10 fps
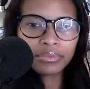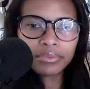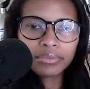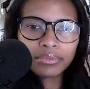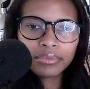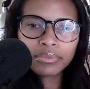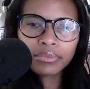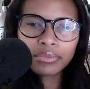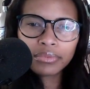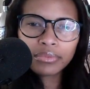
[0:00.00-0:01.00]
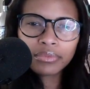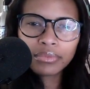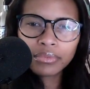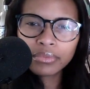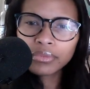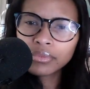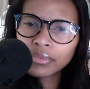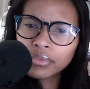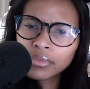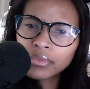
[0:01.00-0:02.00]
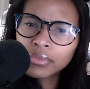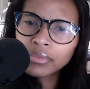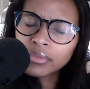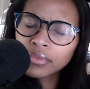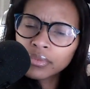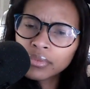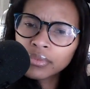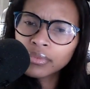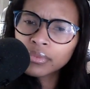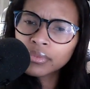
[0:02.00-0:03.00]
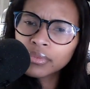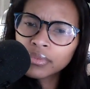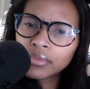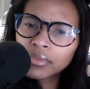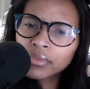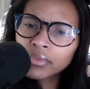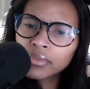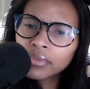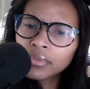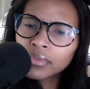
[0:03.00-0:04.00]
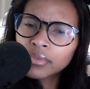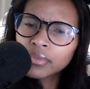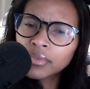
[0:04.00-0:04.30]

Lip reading: Nothing is said.